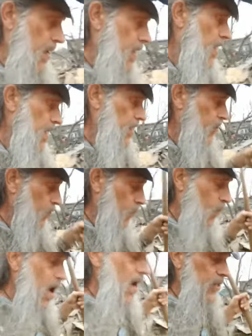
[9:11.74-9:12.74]
as you're
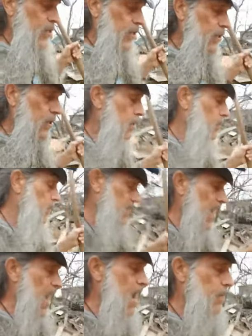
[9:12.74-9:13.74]
watching what's
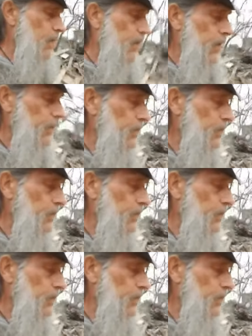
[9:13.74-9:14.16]
happening,